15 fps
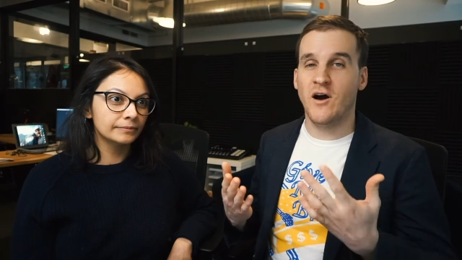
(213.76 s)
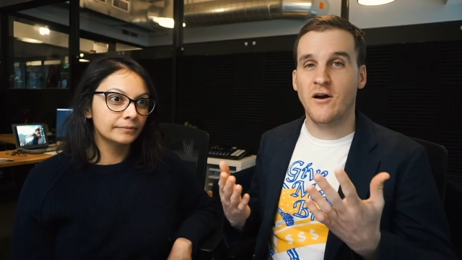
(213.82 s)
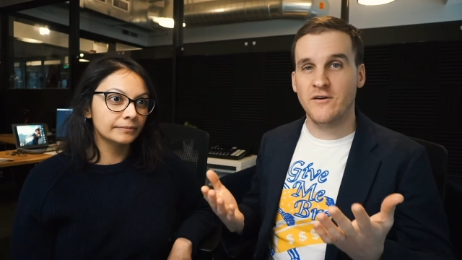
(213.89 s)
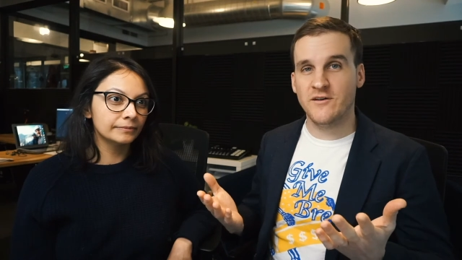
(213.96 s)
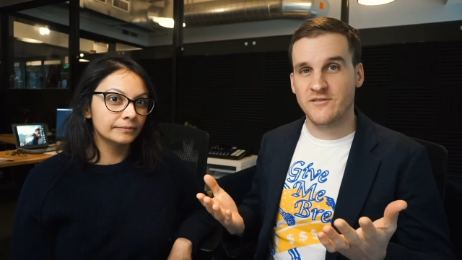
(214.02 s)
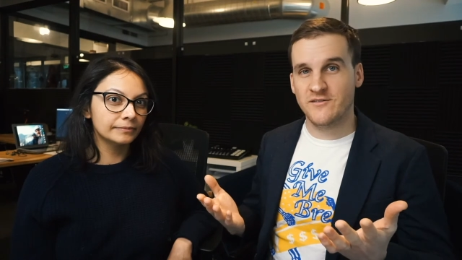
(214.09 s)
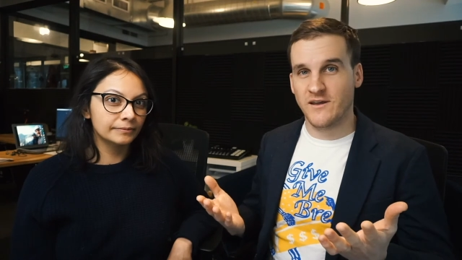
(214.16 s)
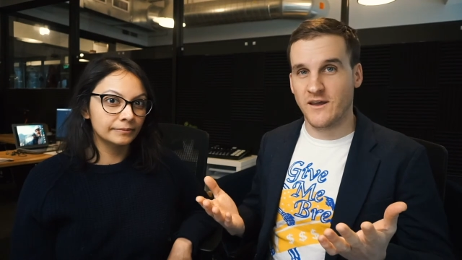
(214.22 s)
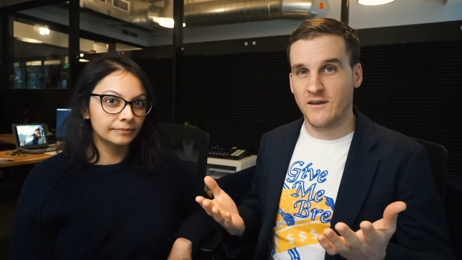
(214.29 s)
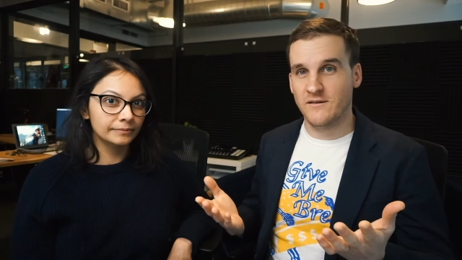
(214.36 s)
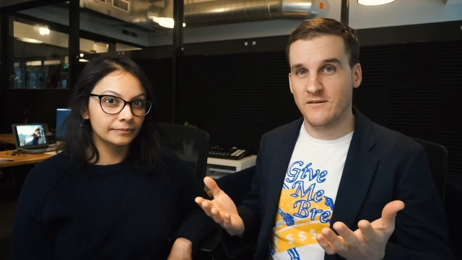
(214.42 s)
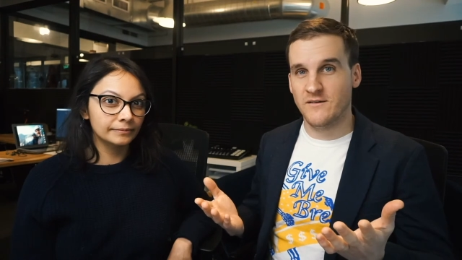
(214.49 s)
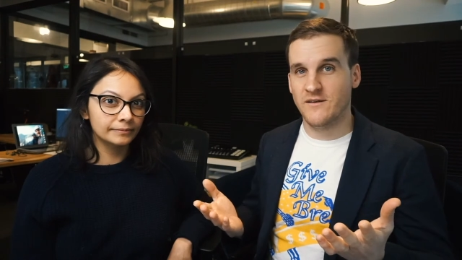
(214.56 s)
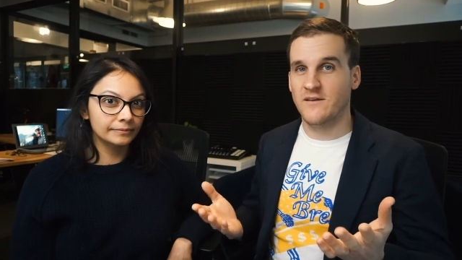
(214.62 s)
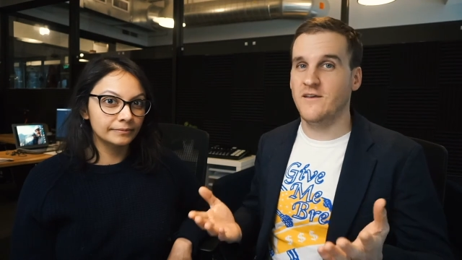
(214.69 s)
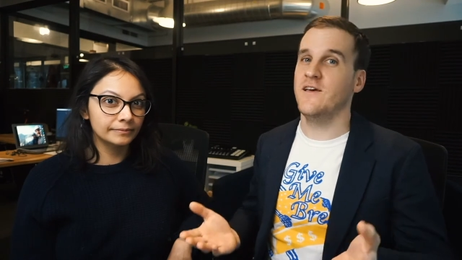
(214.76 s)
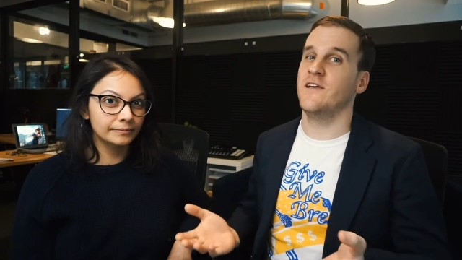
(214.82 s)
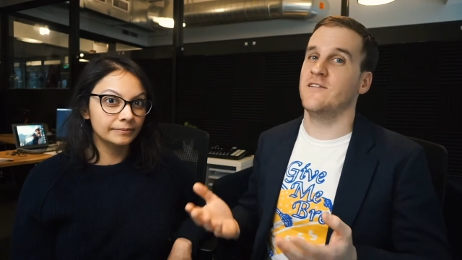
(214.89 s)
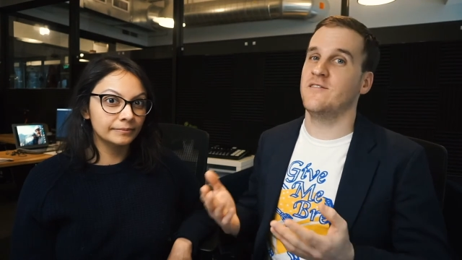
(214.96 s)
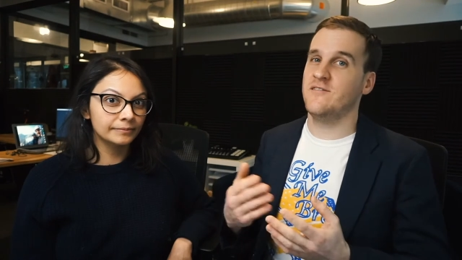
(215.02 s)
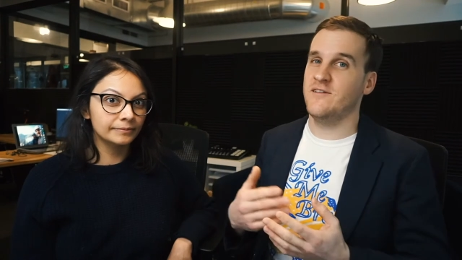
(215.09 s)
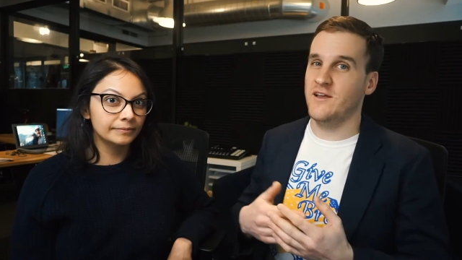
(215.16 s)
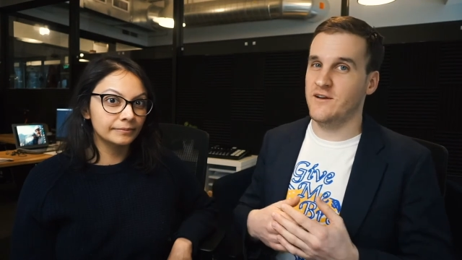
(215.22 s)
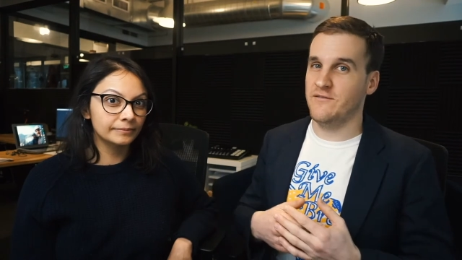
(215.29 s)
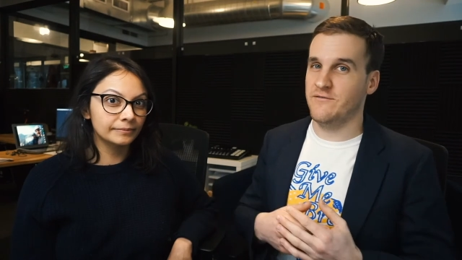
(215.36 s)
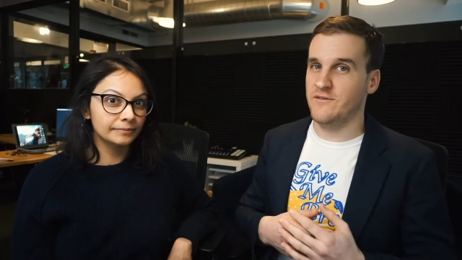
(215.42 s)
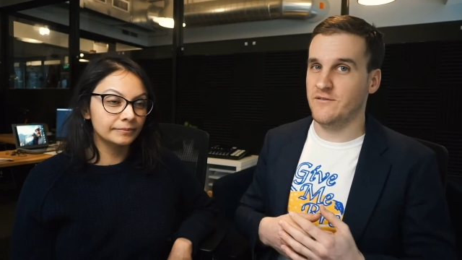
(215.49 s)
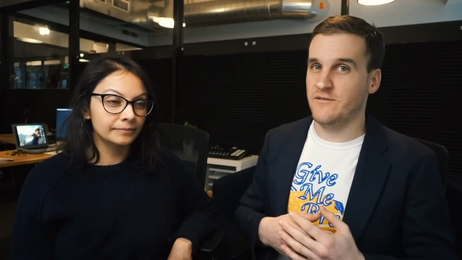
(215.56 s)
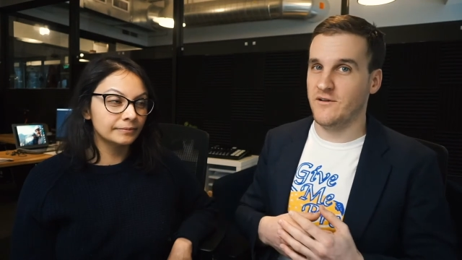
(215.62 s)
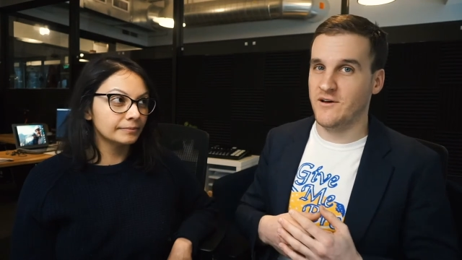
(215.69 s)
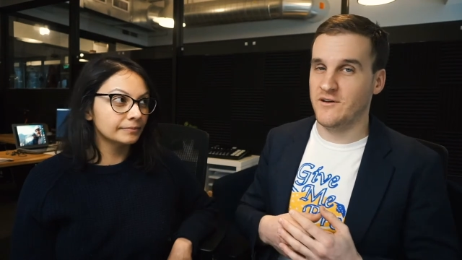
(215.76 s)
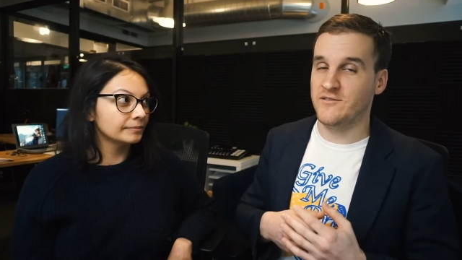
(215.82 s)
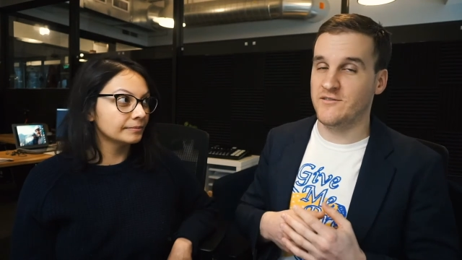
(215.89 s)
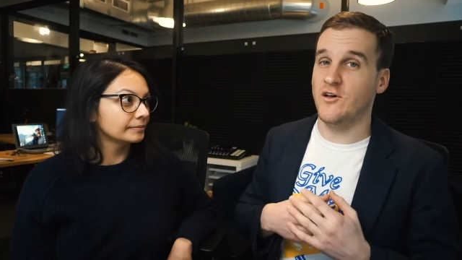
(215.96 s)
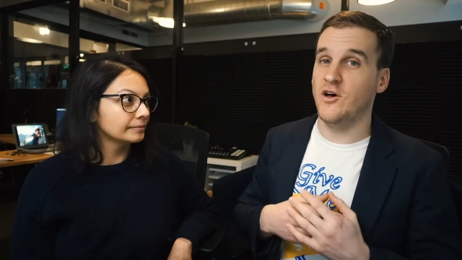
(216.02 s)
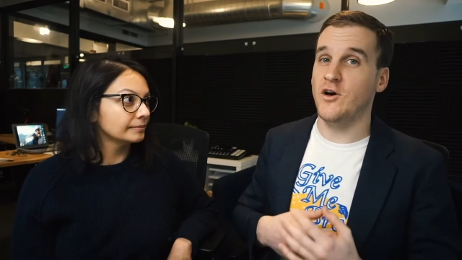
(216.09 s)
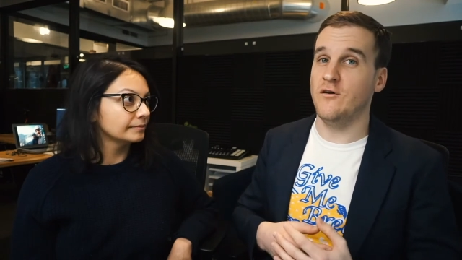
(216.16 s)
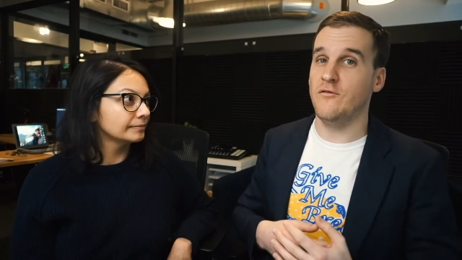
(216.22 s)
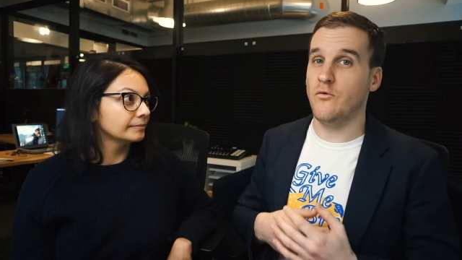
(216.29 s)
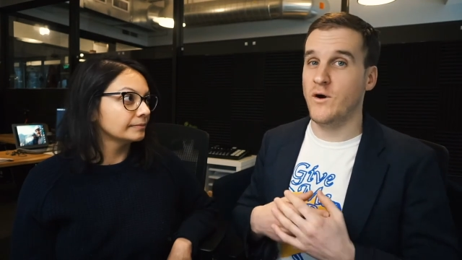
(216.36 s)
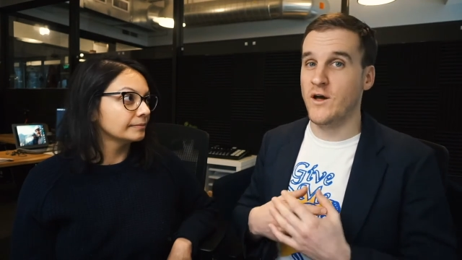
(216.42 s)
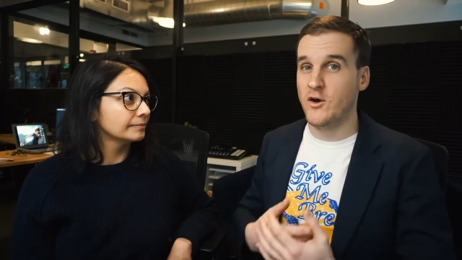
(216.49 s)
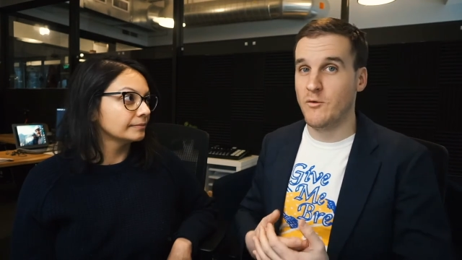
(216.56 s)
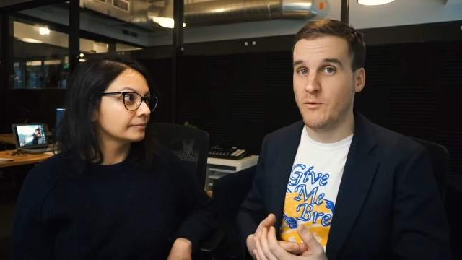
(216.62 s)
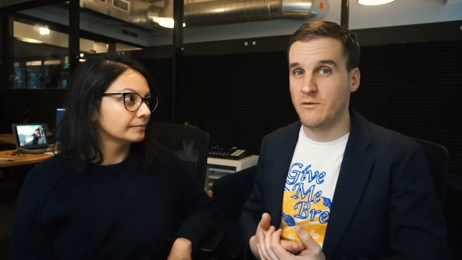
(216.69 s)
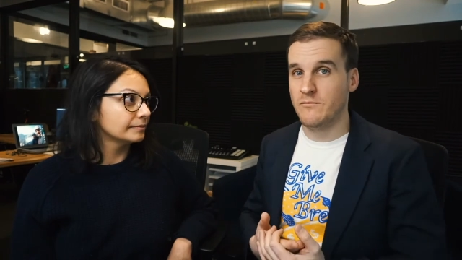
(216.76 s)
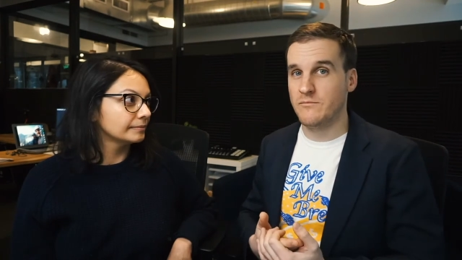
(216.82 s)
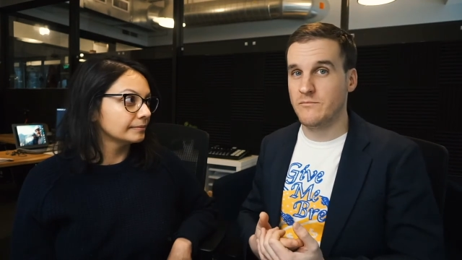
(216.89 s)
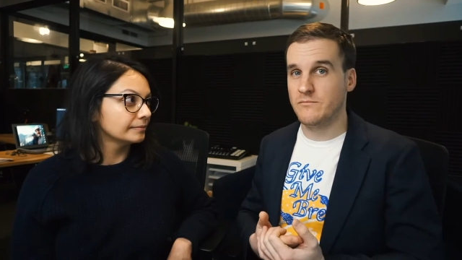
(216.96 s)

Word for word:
Speaker 1: our state instead of the laws of Wyoming.